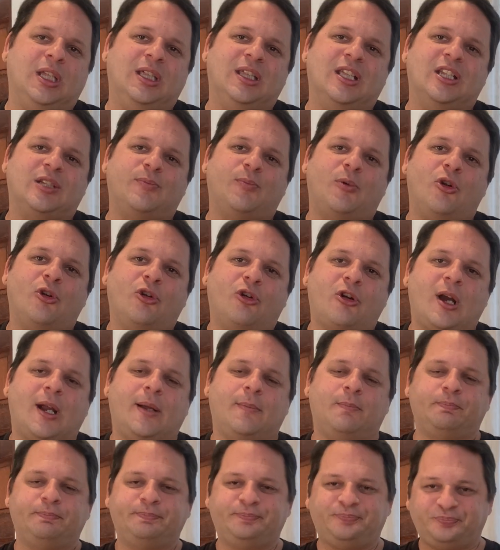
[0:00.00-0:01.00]
in this
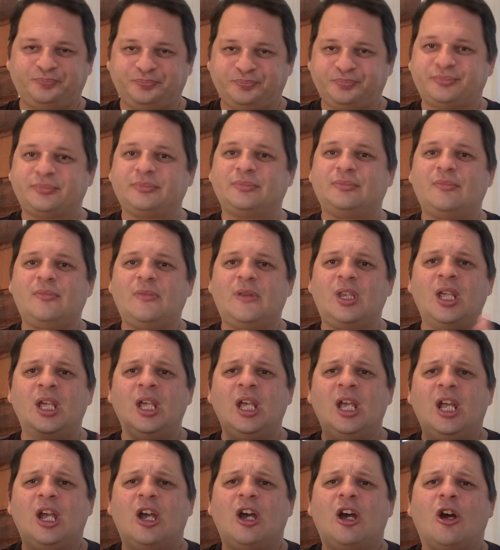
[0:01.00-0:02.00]
program.
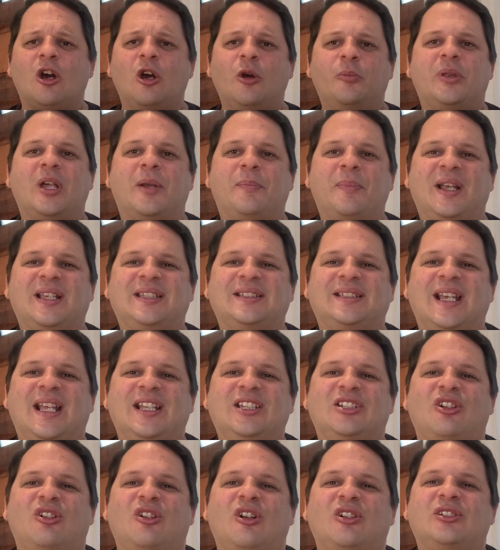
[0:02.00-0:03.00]
Hope that makes
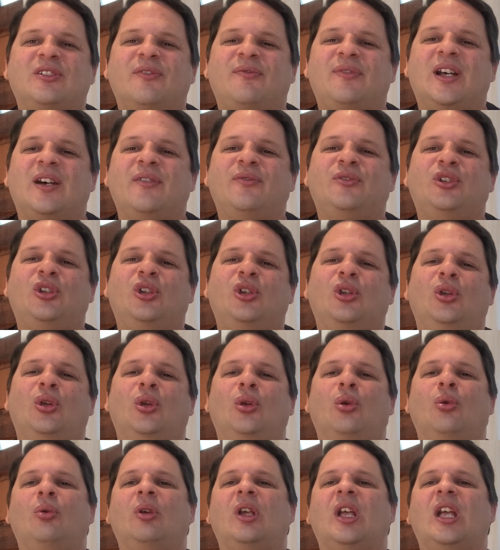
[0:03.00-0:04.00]
sense, and lots of love to
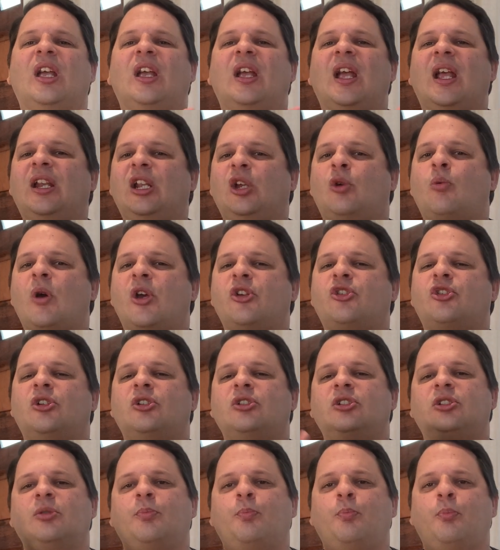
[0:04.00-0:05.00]
you. Any
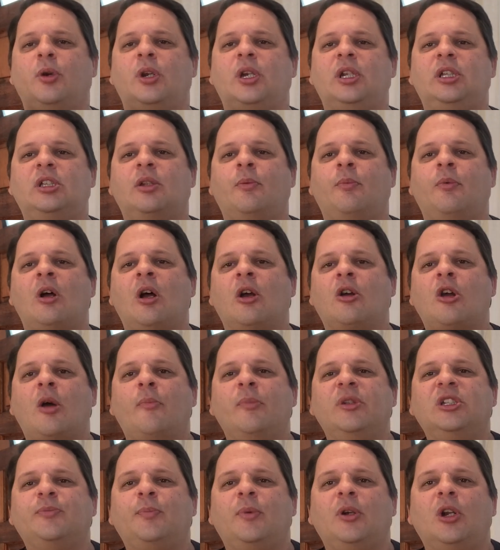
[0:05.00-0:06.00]
questions, put it in the
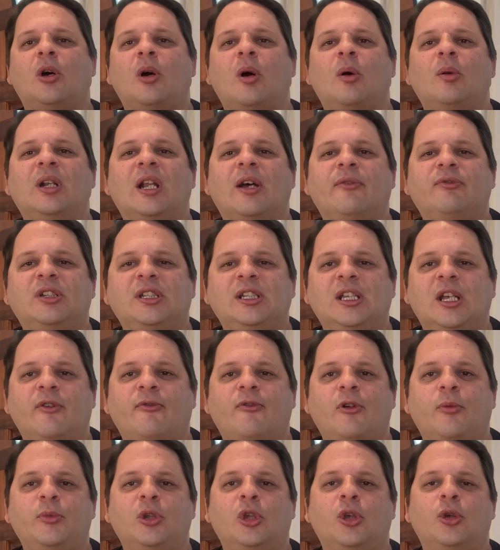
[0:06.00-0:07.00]
comments below. I'd love to hear
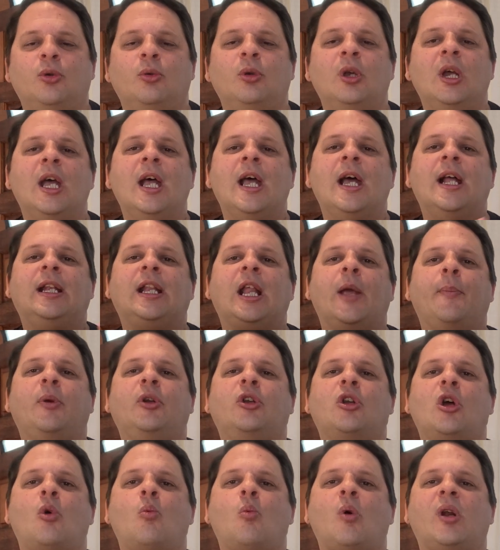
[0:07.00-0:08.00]
from you. Let me
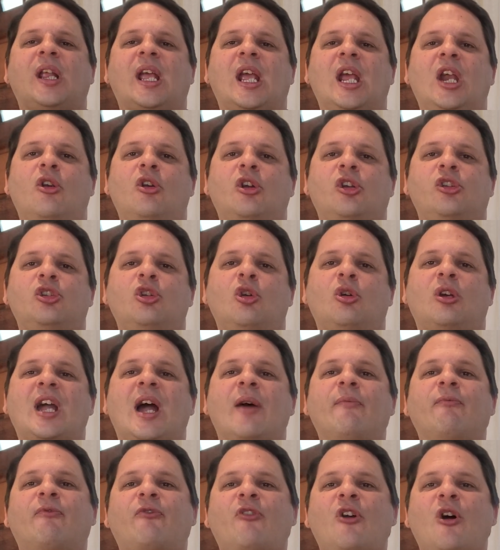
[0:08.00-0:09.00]
know what area you
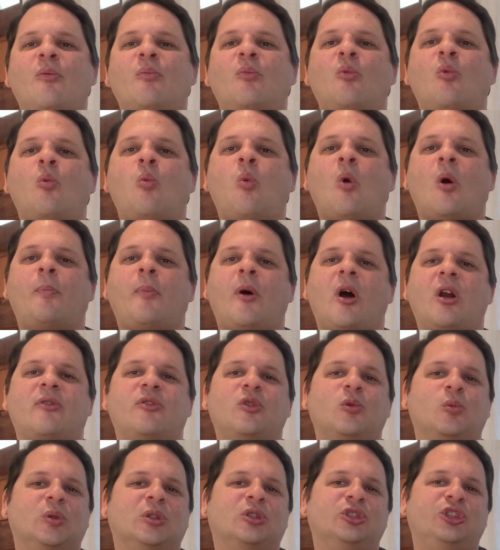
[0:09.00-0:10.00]
come from, what part of
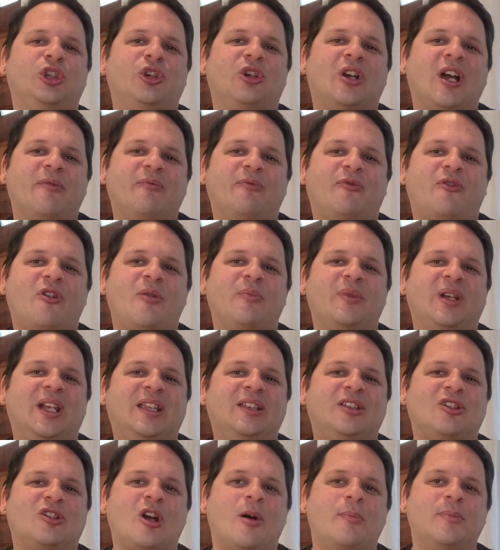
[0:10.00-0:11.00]
the world you come from in
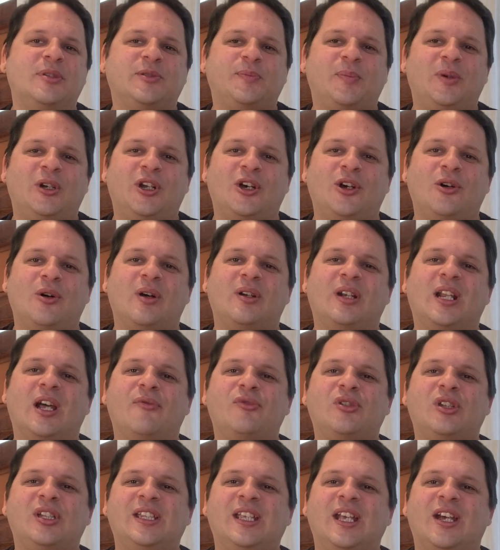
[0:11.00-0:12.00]
the comments below. I'd
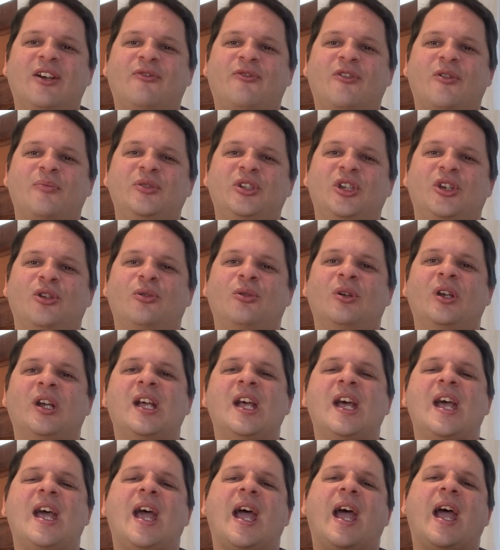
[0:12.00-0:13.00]
love to hear from you,
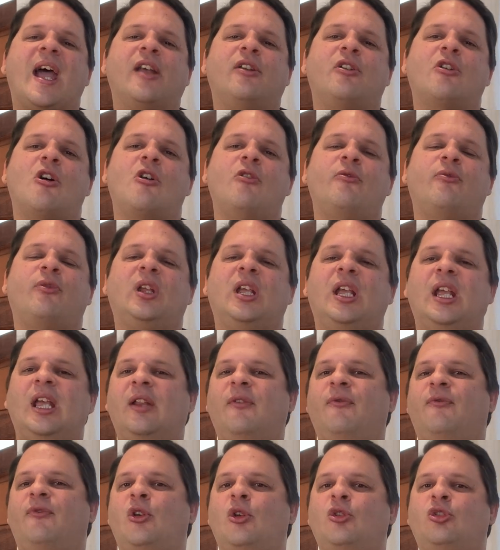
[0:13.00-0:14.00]
and hopefully
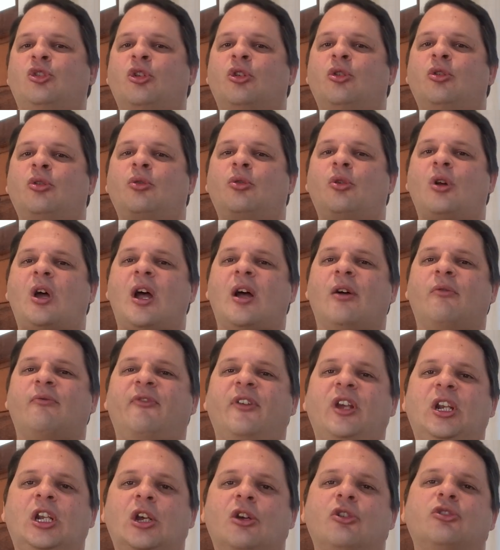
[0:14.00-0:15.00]
in future
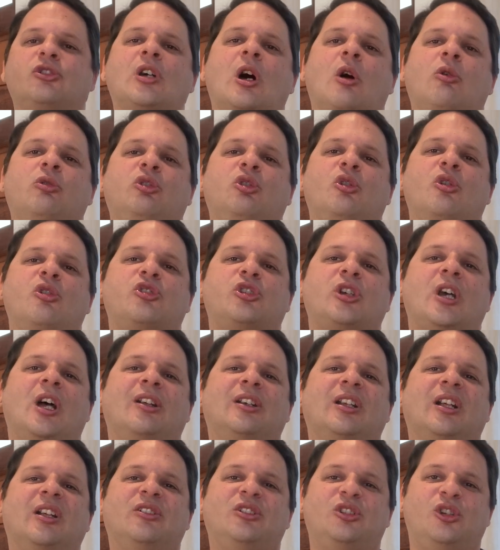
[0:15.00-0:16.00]
videos, I'll do a
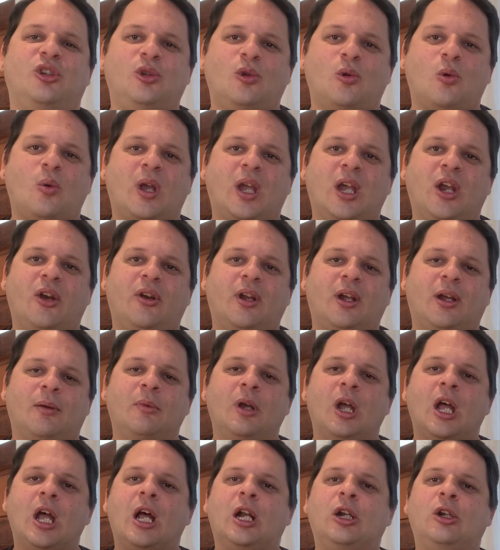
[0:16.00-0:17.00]
shout out to your area.
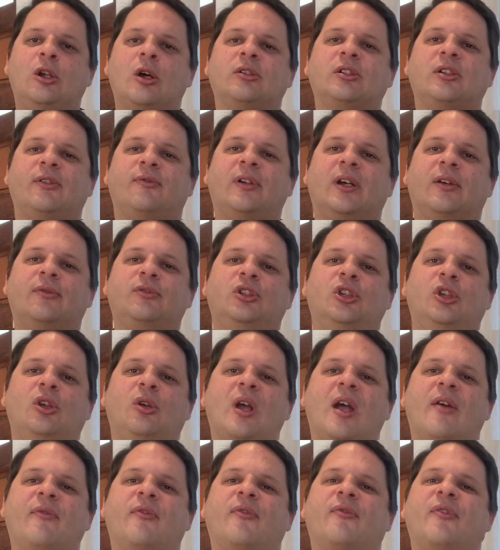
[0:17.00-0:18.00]
Lots of love to you.
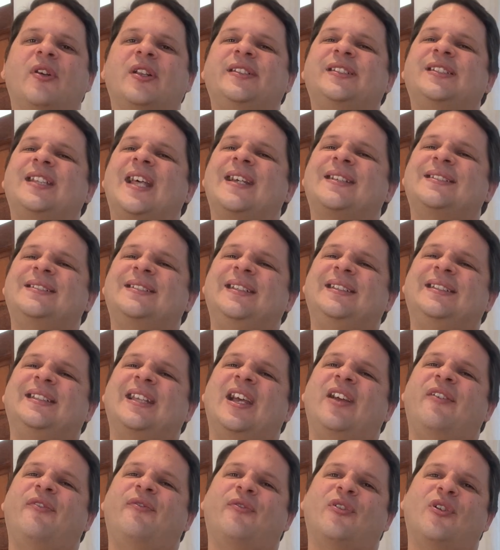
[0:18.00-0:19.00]
Have a fantastic
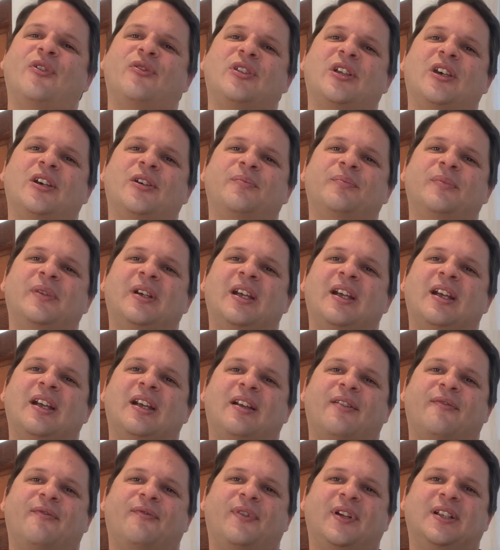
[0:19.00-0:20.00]
day further.
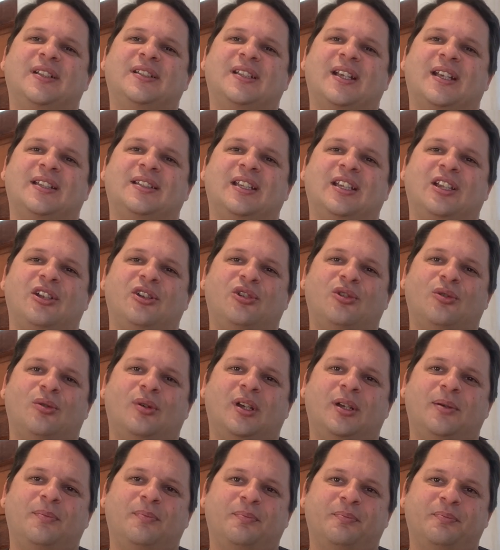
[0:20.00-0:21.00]
Fantastic.
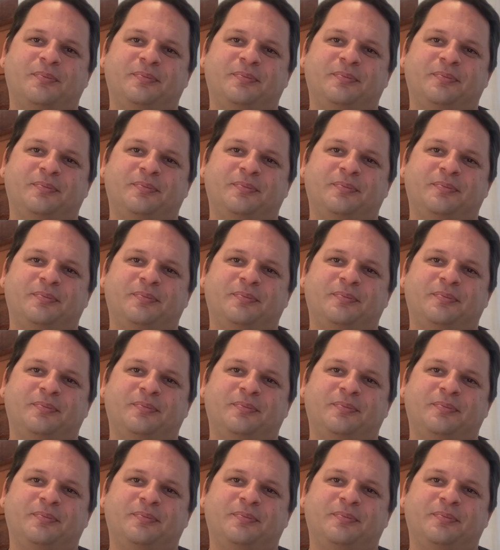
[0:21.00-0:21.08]
Enjoy.